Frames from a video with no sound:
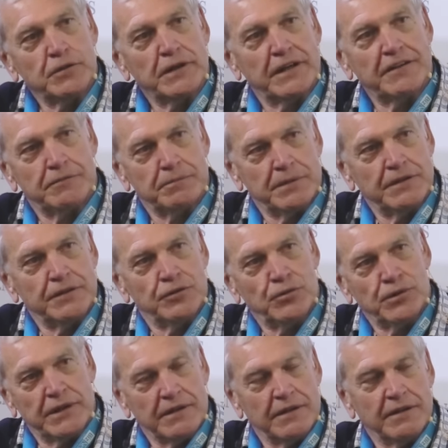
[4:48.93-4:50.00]
you have been
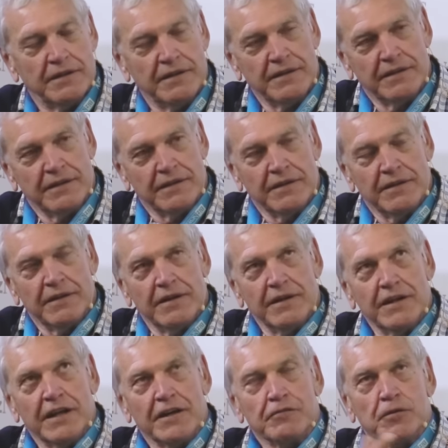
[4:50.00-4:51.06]
doing.
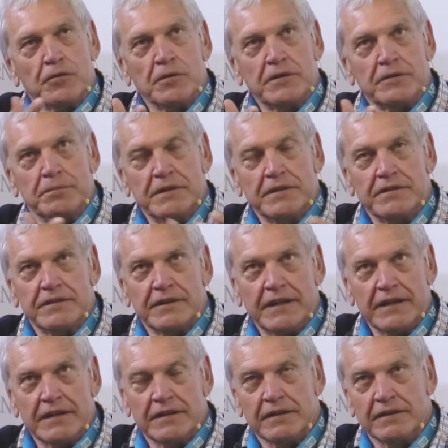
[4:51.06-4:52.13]
And I've always been
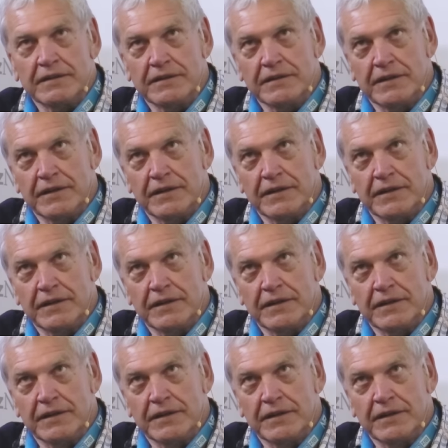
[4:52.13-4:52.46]
saying,